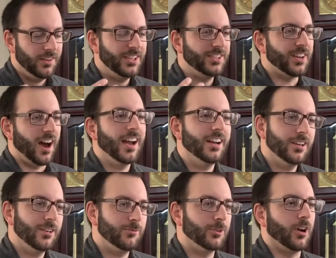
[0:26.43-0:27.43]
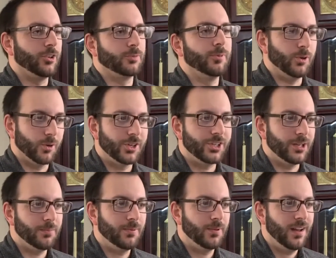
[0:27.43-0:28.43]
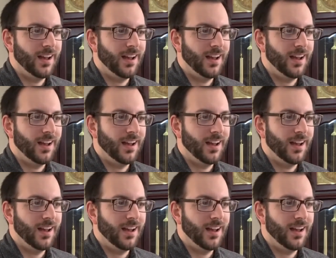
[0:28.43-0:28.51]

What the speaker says: the desire for entrepreneurship.